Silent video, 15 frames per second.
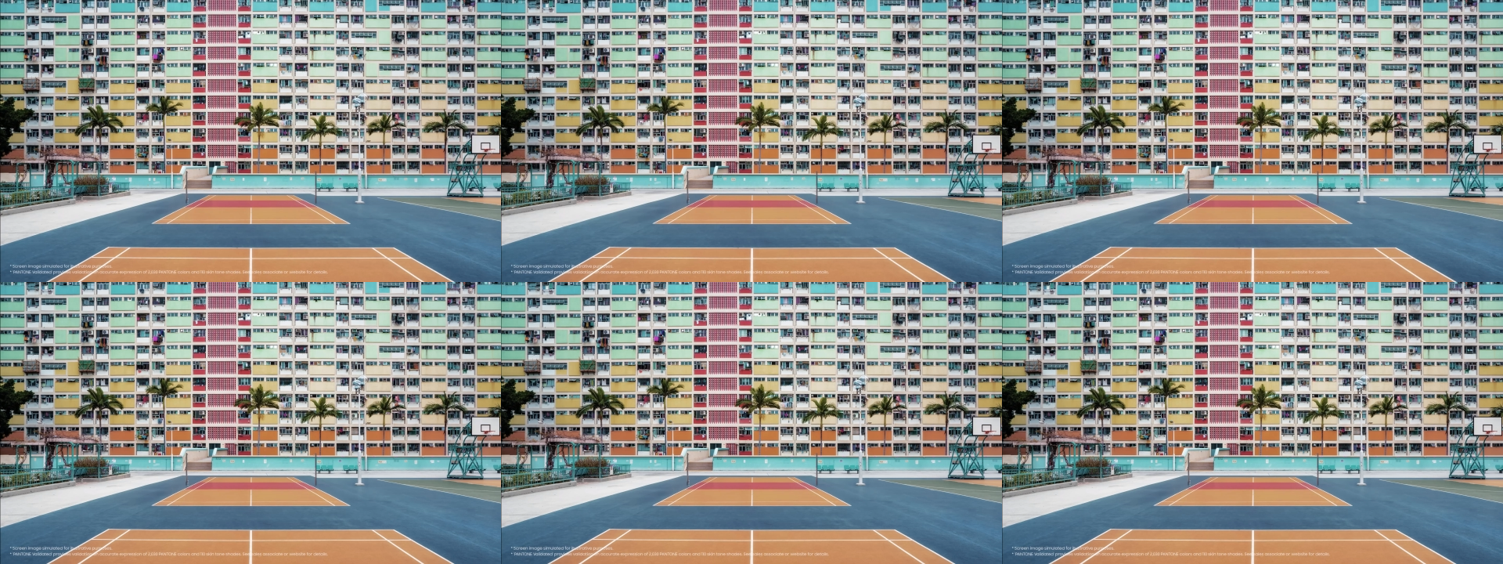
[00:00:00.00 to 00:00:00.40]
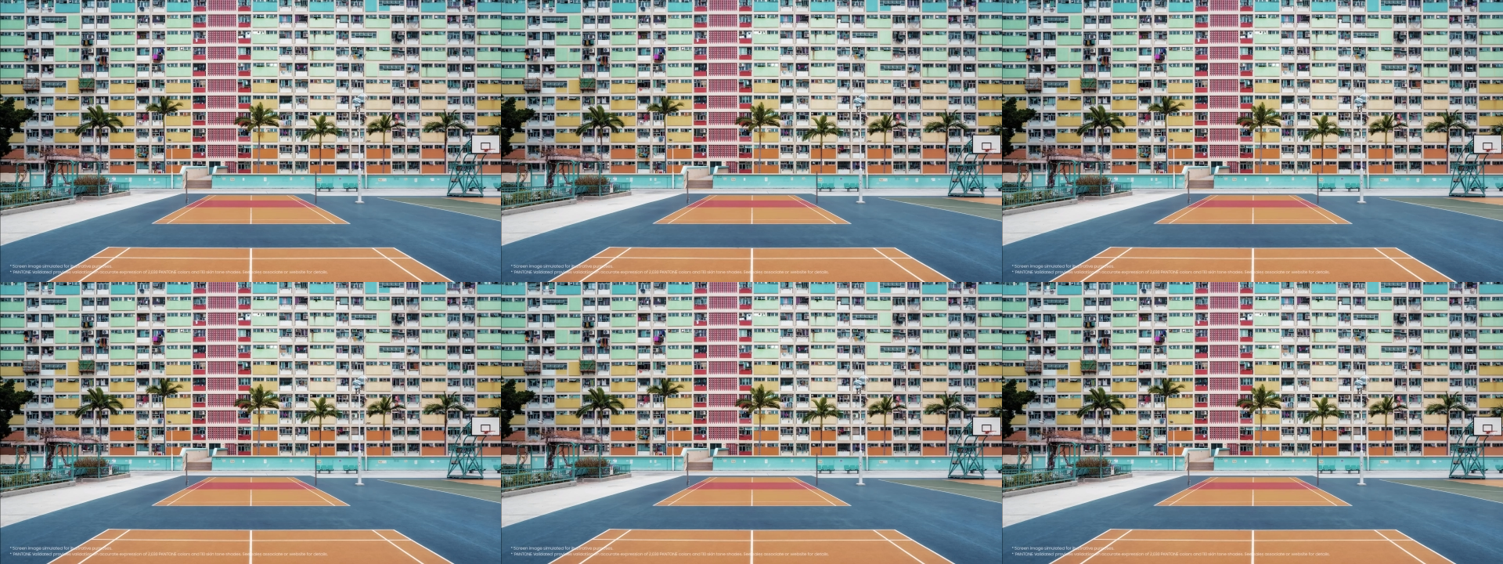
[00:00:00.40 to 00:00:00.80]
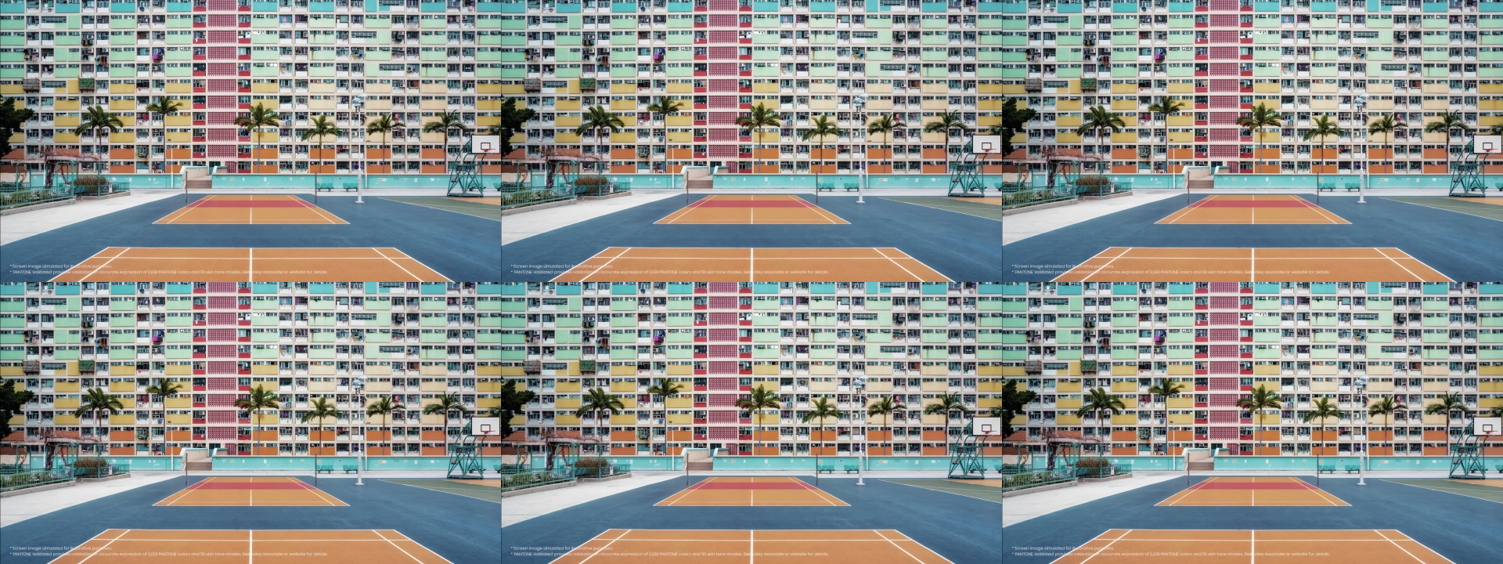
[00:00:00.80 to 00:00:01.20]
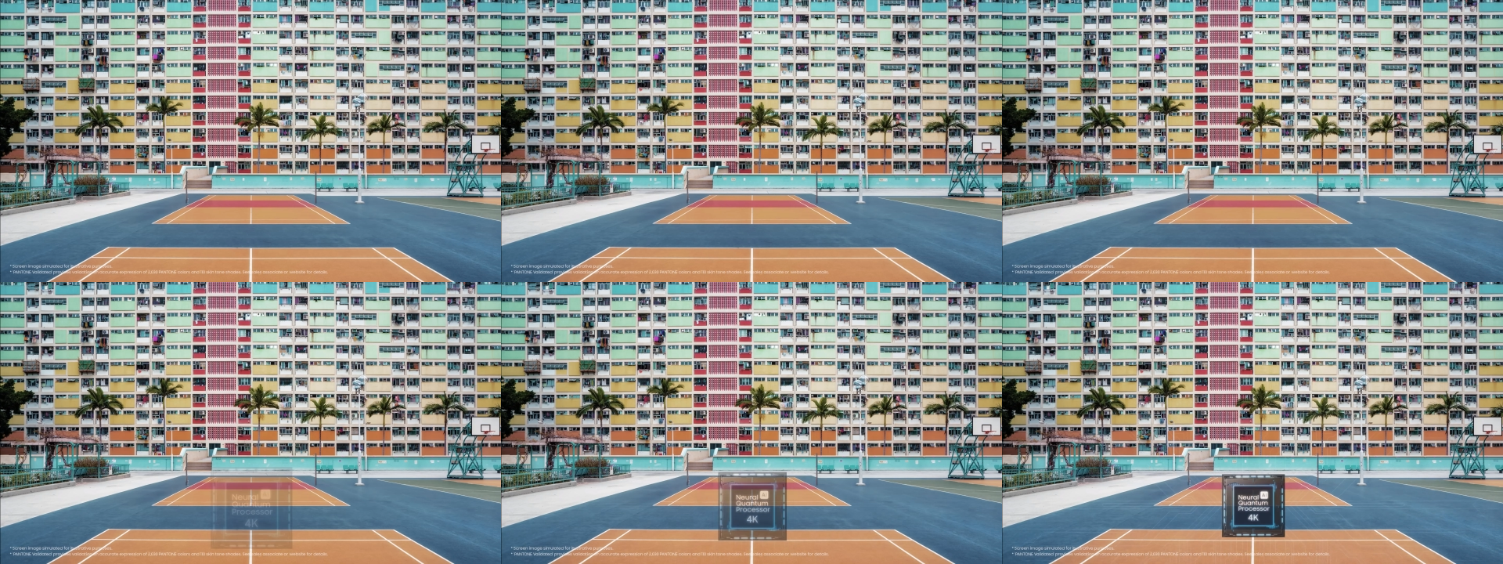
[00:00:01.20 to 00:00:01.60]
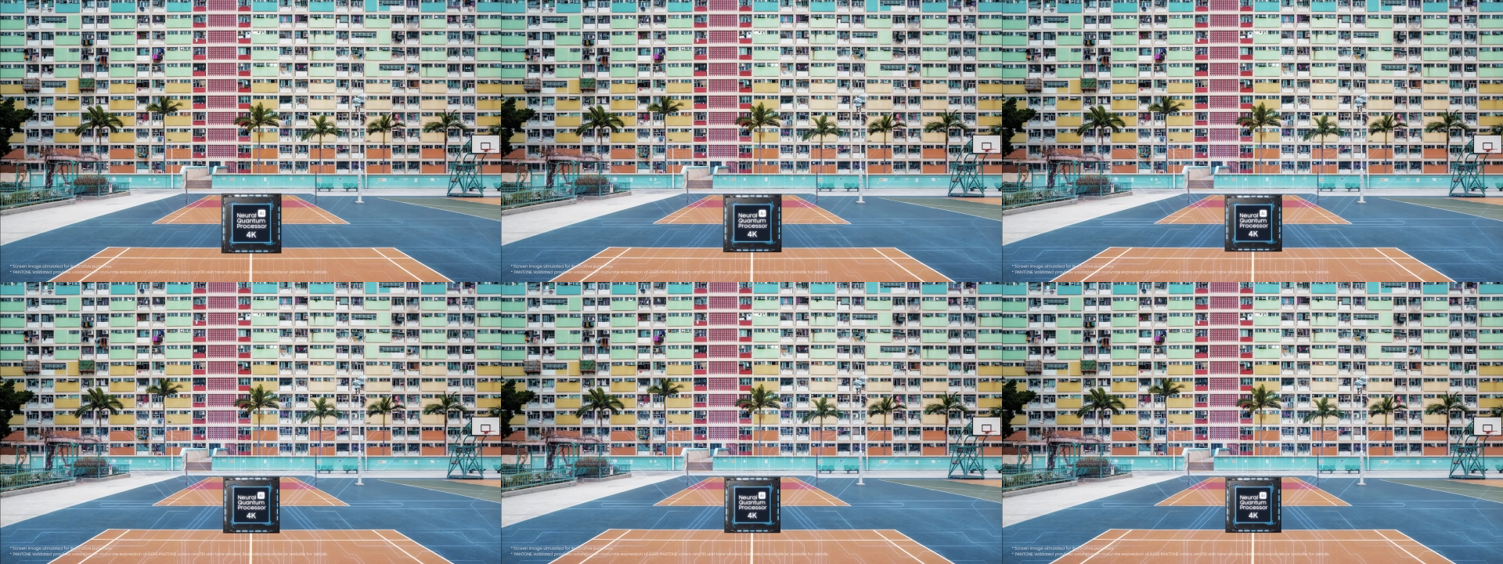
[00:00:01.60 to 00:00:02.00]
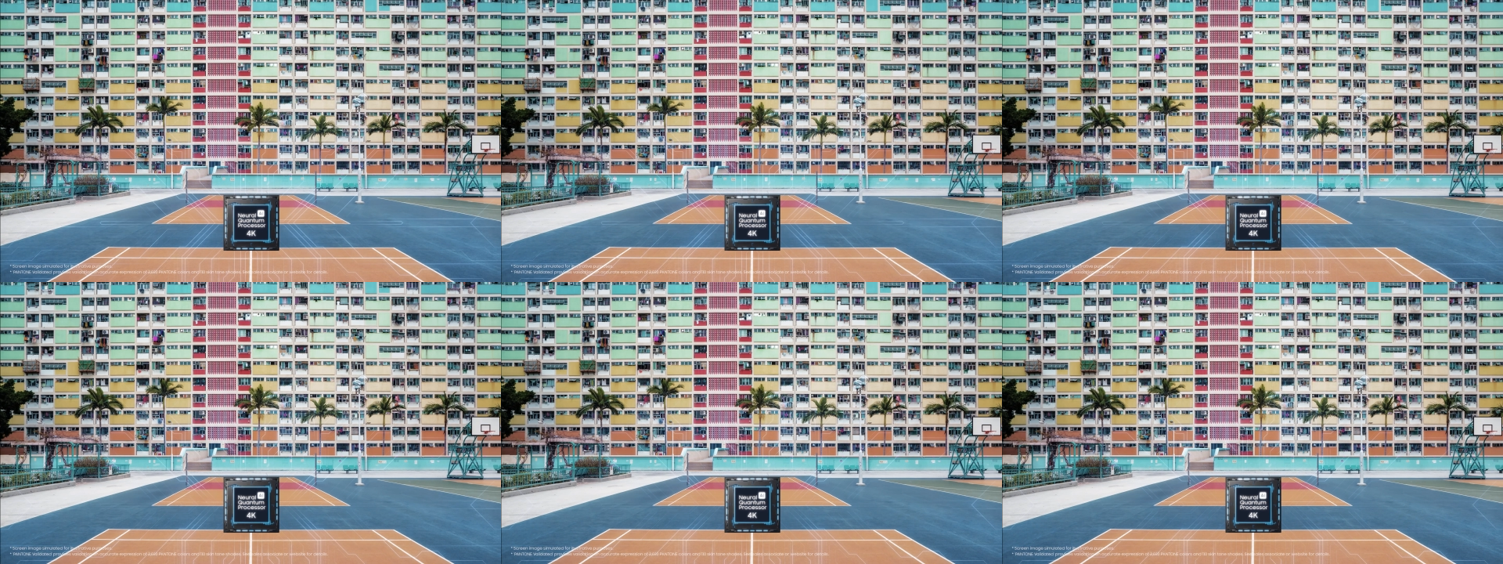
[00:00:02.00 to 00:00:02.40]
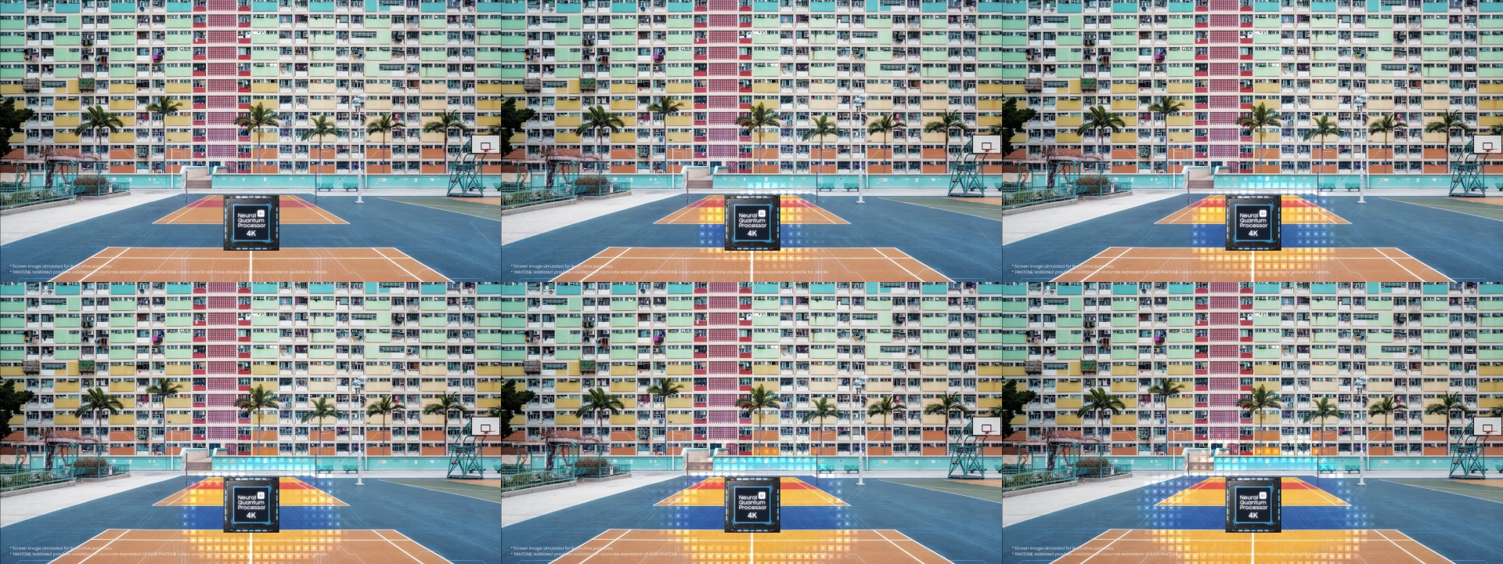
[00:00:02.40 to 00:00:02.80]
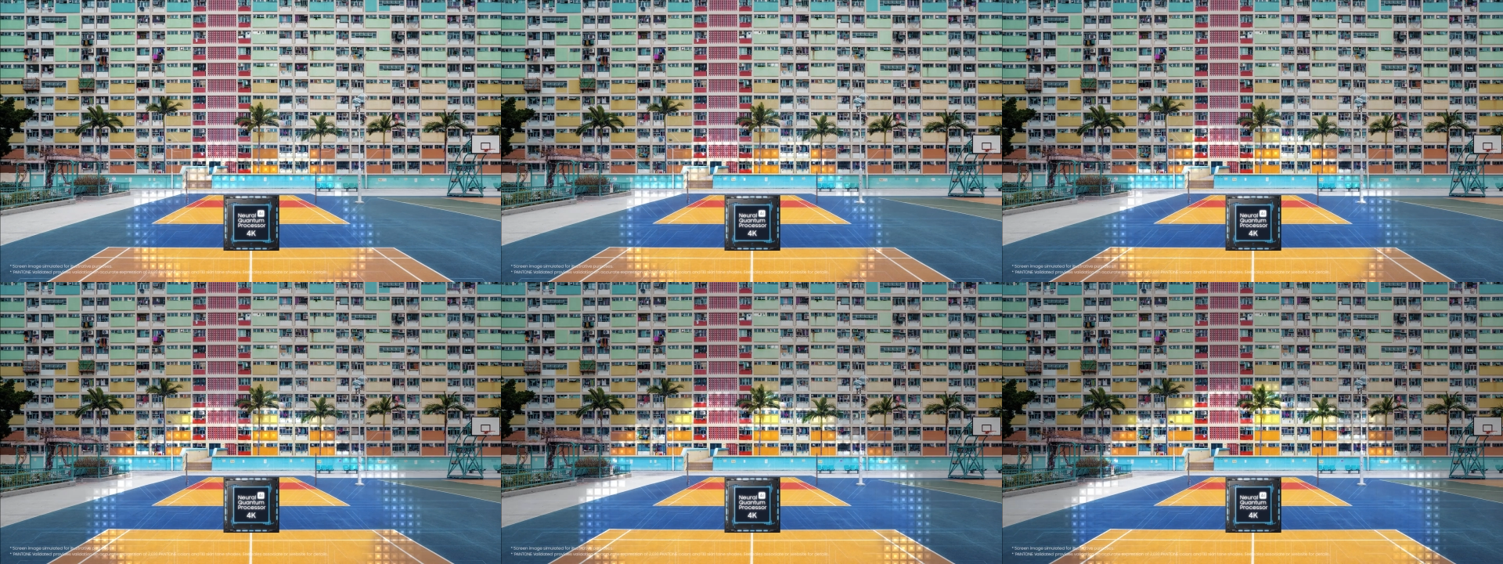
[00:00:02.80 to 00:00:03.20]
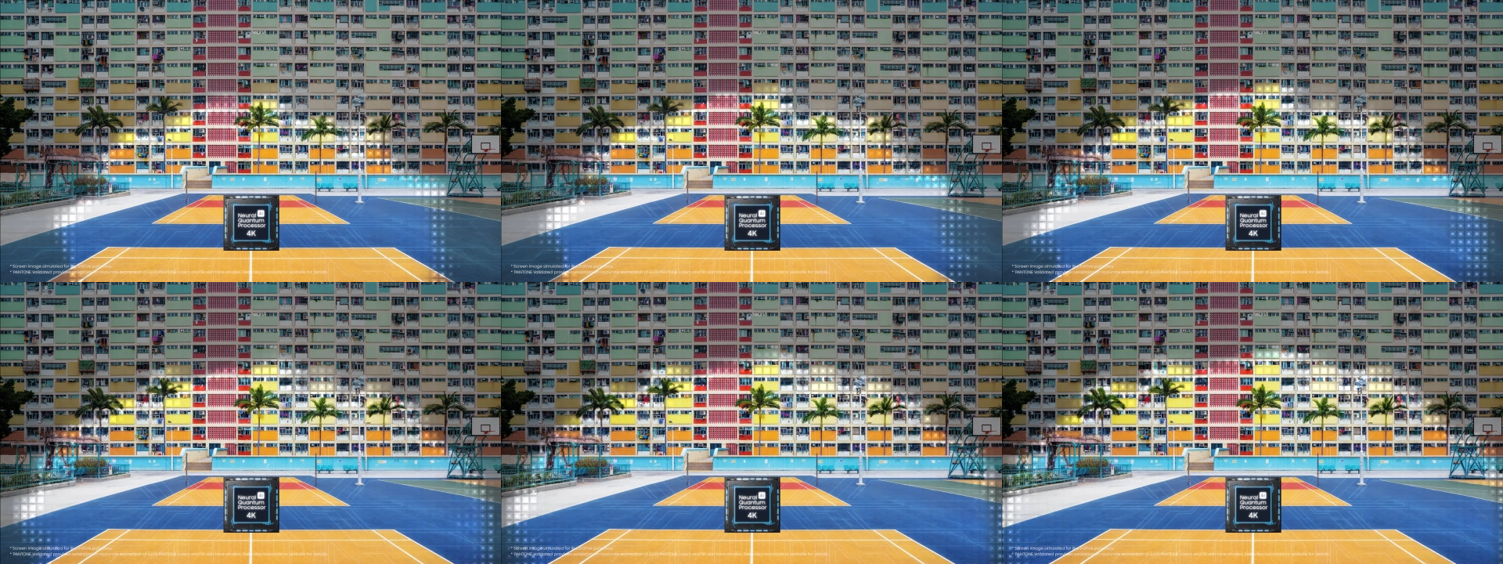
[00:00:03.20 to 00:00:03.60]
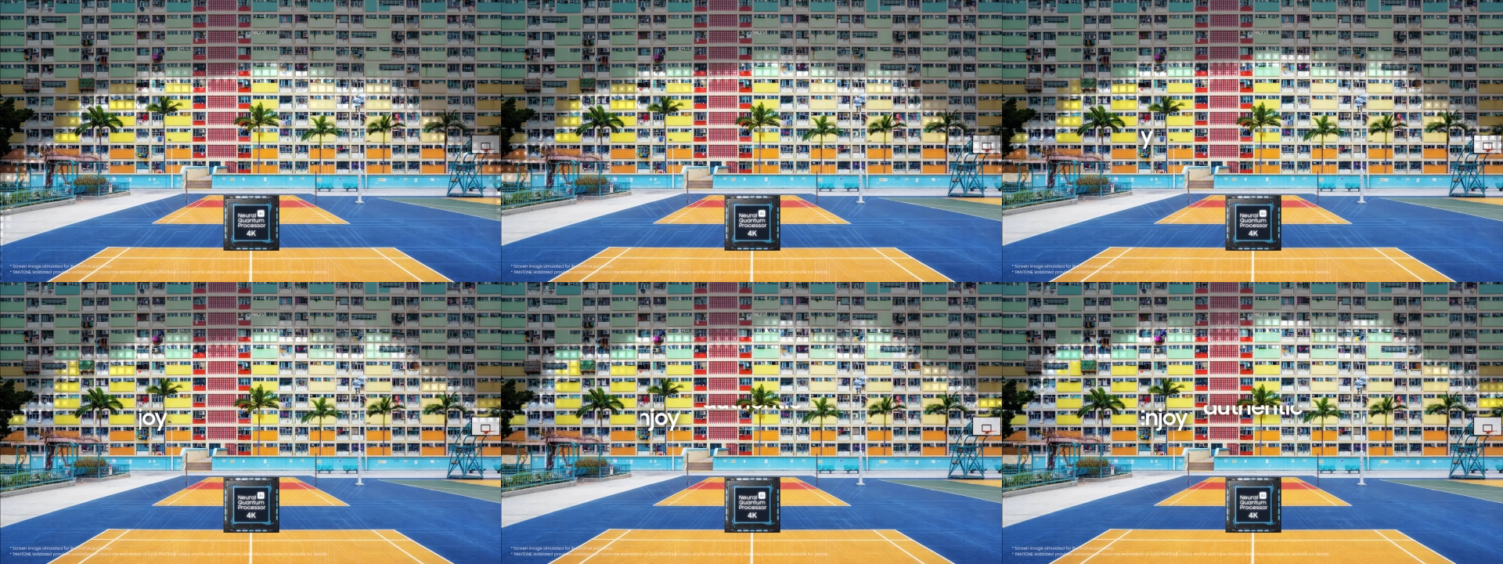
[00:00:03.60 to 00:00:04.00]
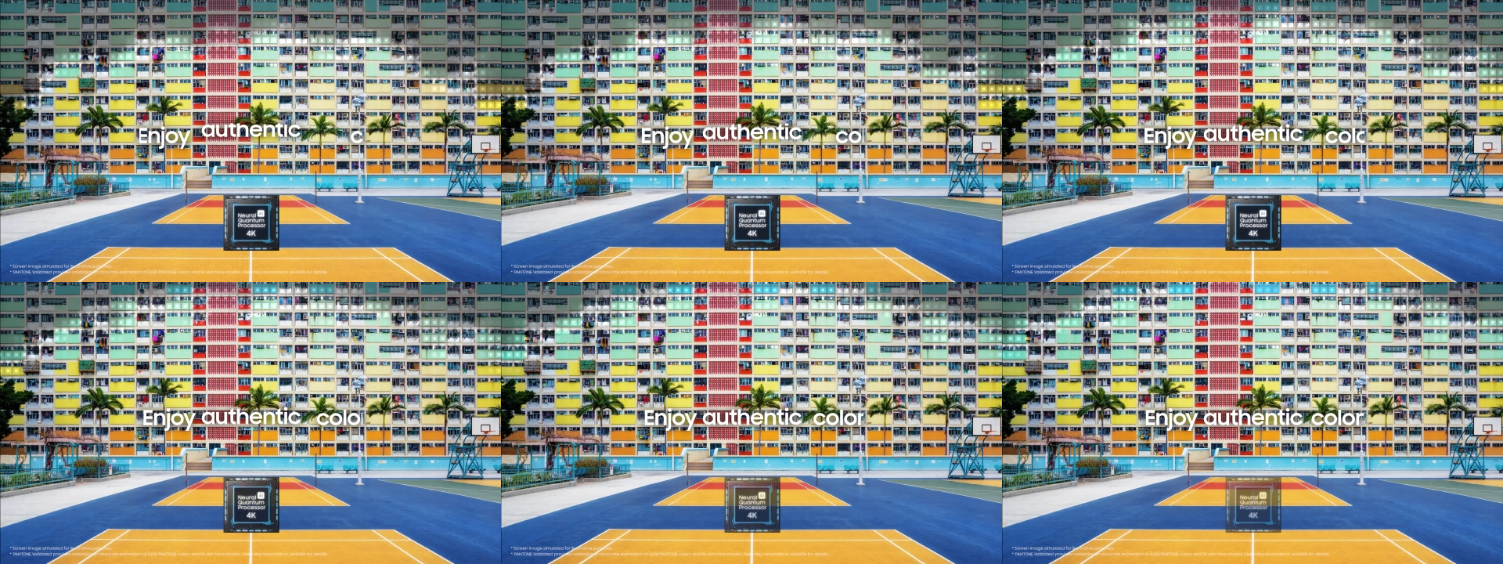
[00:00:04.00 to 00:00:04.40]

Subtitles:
(no speaker visible)